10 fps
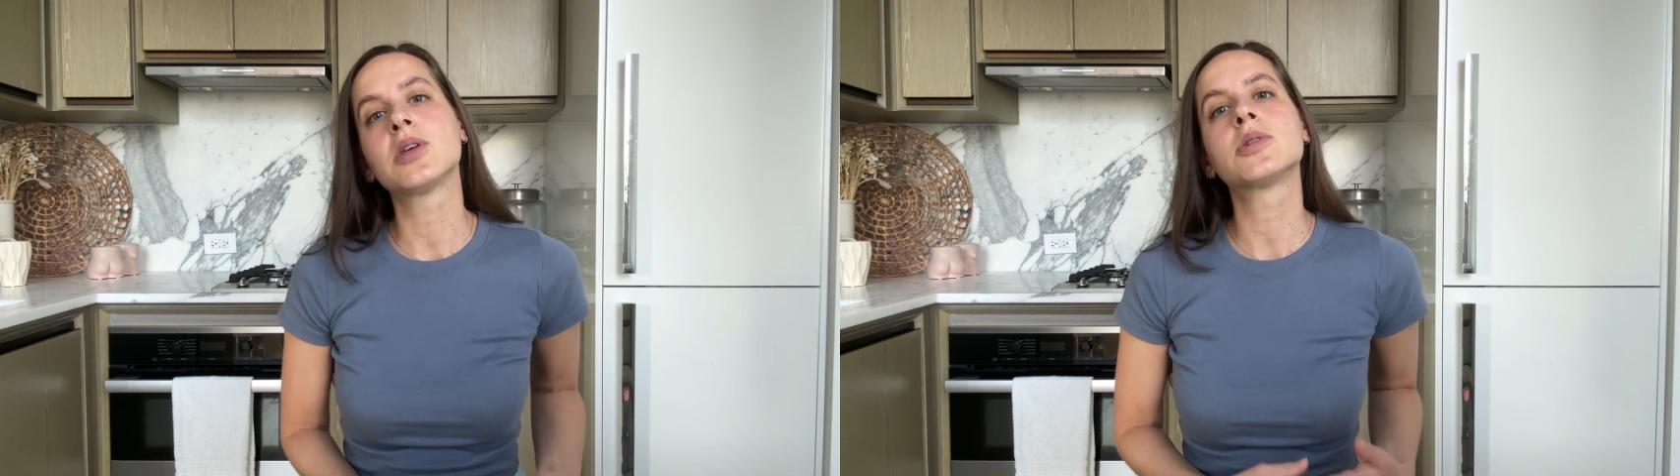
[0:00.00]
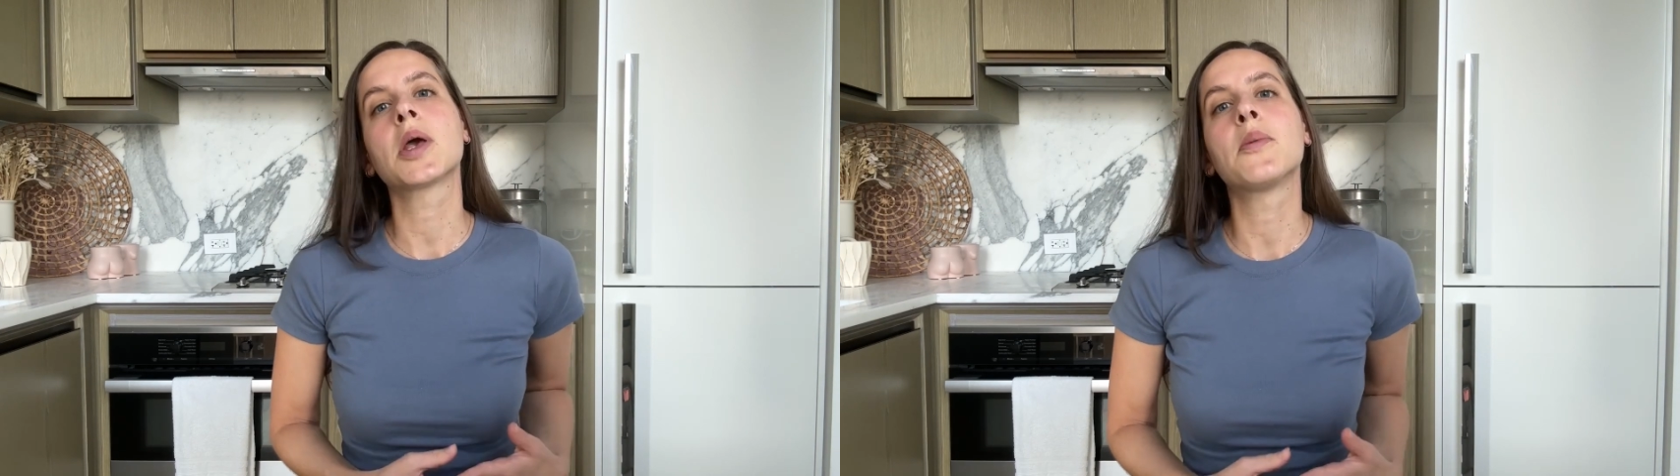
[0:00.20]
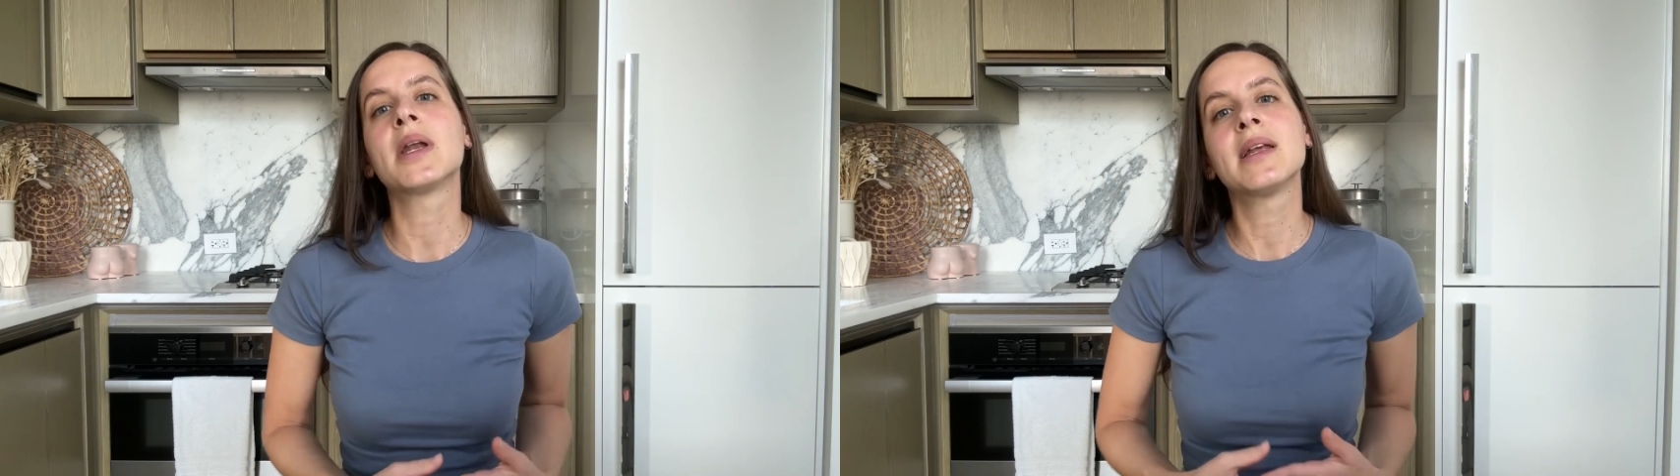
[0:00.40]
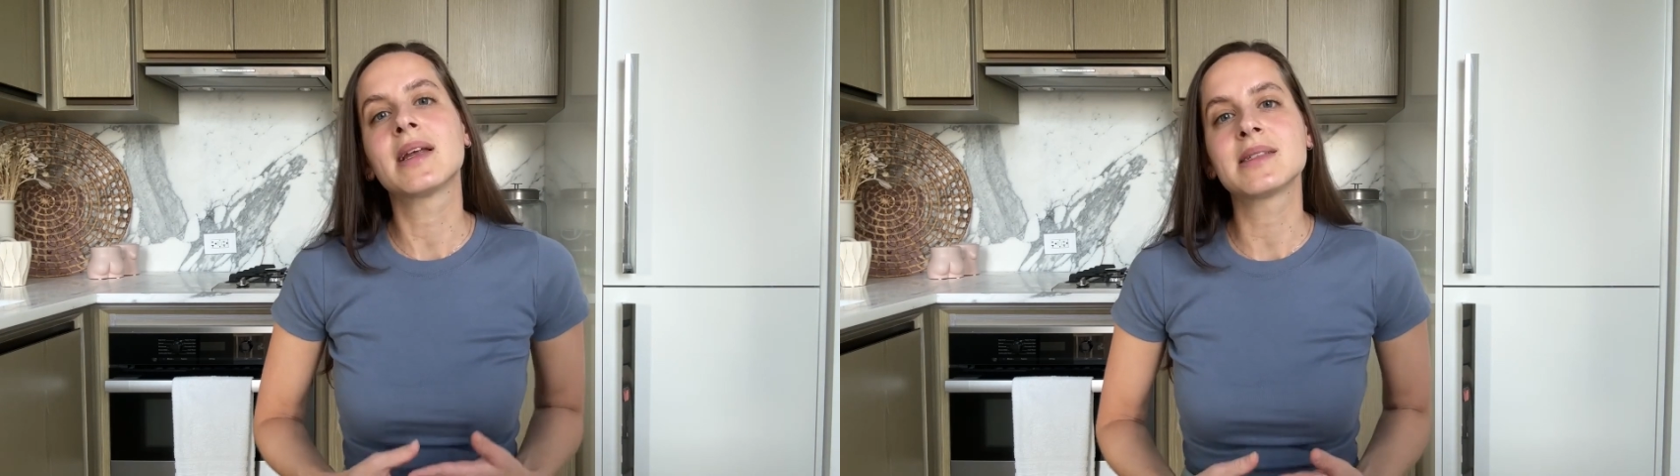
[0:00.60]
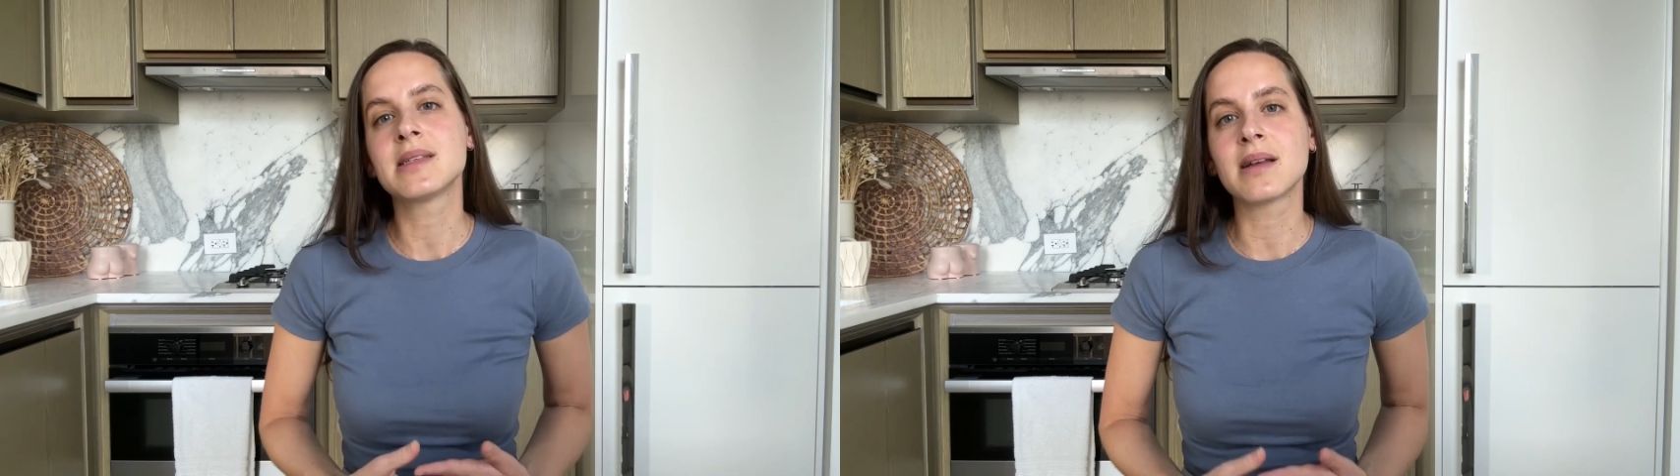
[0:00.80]
so I wouldn't
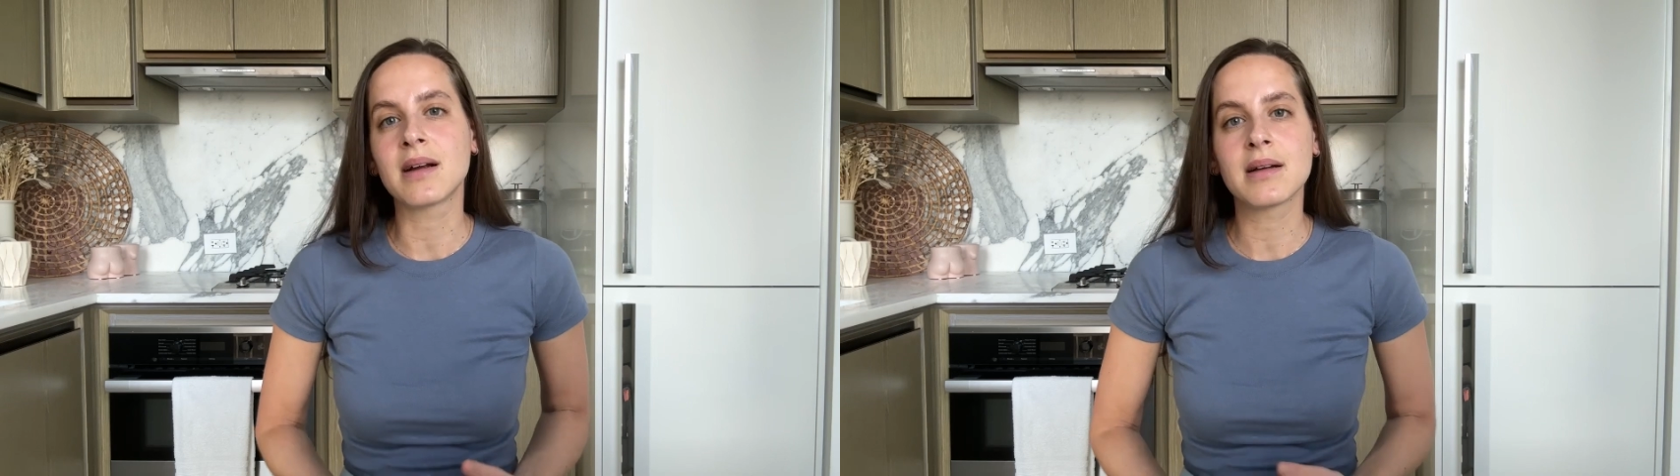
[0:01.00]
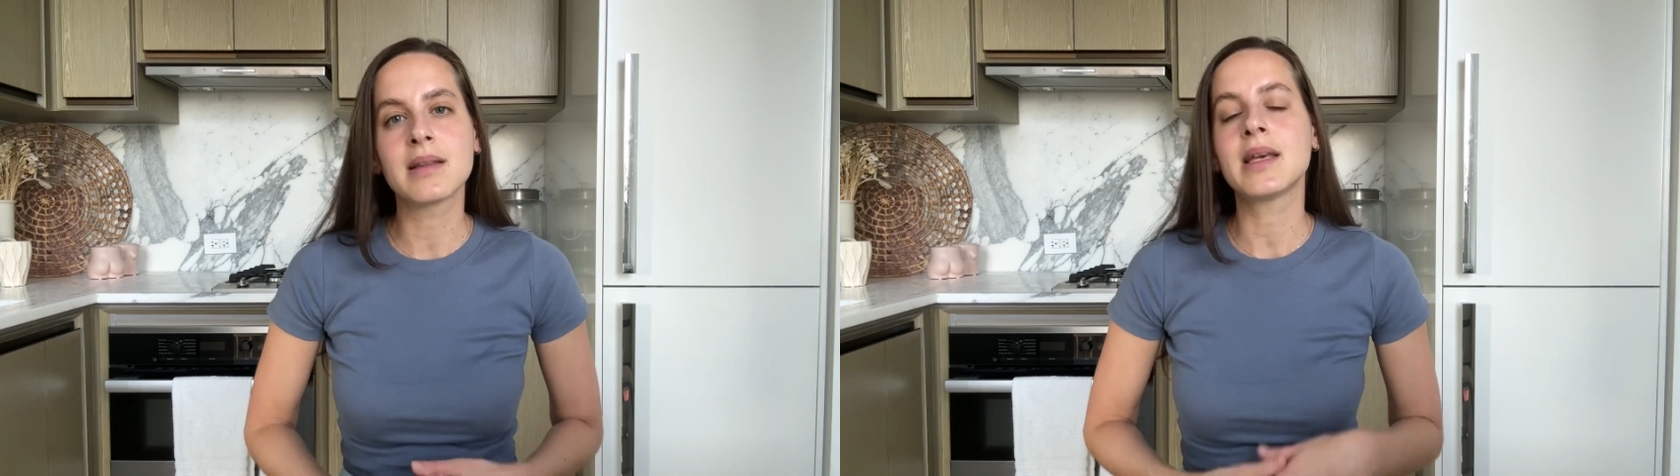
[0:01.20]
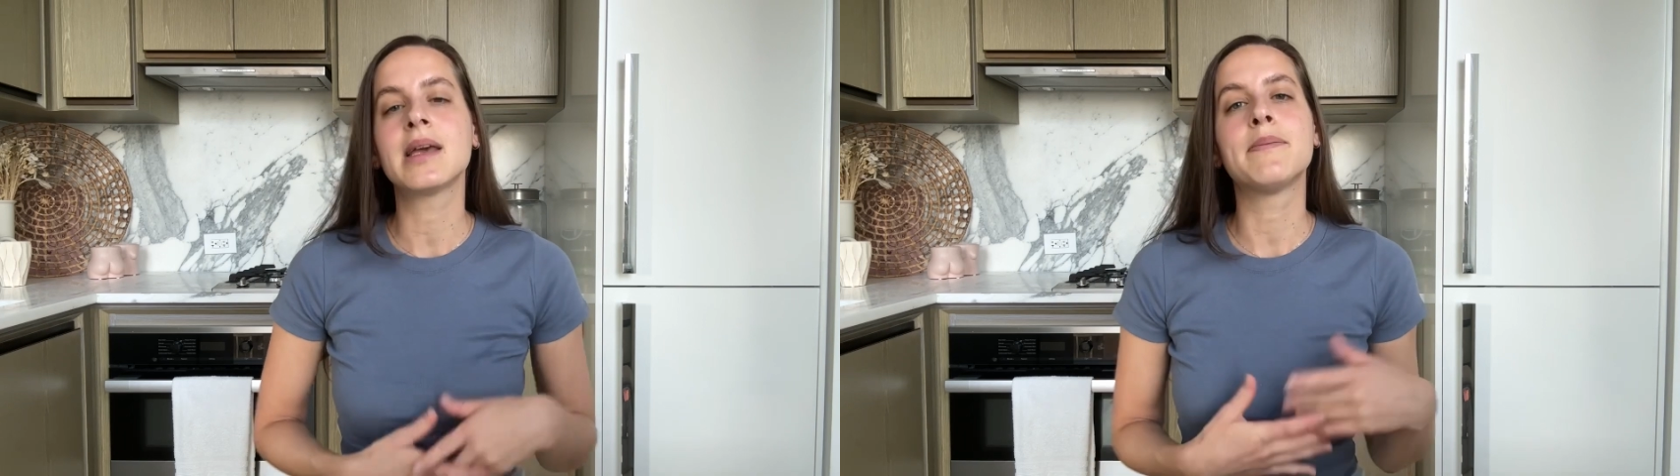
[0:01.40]
necessarily